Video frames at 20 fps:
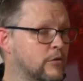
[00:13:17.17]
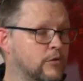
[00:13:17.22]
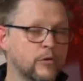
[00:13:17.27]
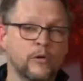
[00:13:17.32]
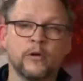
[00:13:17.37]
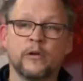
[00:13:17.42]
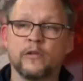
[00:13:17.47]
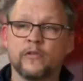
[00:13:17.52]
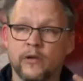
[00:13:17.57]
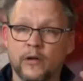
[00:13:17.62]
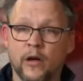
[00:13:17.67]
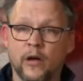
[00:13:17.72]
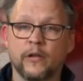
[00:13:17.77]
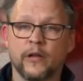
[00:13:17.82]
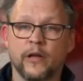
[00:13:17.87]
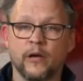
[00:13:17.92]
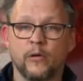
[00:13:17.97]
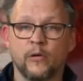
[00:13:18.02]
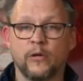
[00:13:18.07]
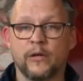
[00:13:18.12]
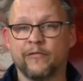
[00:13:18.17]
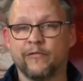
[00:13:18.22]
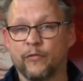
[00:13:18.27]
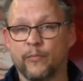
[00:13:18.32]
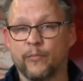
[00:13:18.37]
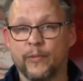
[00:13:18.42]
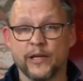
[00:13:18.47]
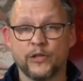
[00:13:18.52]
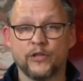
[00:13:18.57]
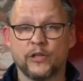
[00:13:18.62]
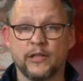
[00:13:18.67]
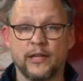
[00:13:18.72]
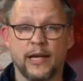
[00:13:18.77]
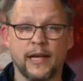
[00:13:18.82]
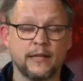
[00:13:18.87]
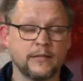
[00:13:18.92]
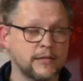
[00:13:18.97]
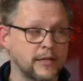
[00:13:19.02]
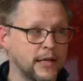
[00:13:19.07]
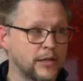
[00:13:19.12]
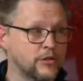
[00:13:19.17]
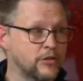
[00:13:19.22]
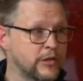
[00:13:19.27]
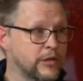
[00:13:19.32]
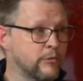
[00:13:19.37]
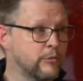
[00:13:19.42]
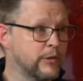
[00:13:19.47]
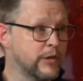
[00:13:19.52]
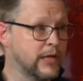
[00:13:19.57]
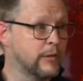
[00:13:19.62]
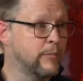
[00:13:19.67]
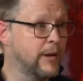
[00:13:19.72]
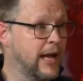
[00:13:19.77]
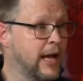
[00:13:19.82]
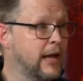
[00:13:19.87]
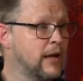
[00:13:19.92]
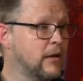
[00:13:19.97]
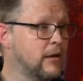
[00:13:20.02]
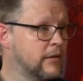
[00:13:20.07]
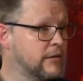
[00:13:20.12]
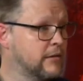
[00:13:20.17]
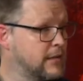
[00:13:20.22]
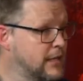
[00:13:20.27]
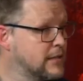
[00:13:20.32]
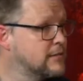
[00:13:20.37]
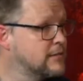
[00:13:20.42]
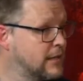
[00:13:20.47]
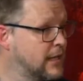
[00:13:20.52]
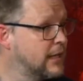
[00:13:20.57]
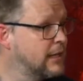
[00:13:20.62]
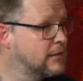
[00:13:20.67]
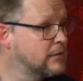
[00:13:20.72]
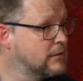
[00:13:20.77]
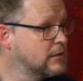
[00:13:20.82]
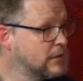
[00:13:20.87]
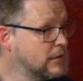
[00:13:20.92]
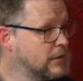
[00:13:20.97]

tutorials and all the old information text and actually read back on things that